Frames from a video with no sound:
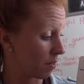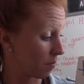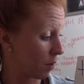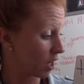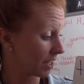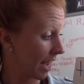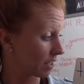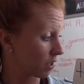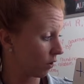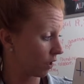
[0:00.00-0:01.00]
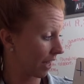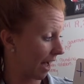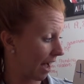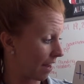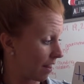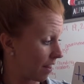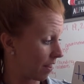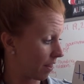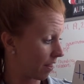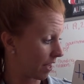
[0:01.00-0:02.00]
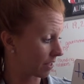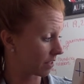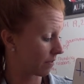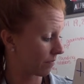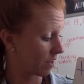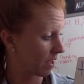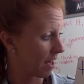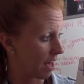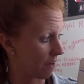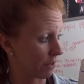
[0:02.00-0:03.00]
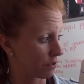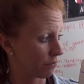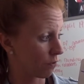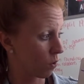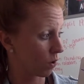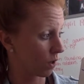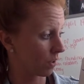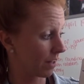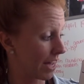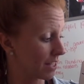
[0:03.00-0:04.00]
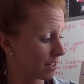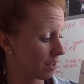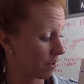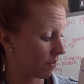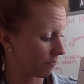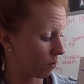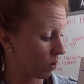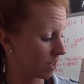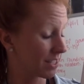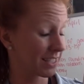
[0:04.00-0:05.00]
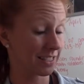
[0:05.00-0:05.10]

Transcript: The boss has to look at this. If it's 4 or less, the 4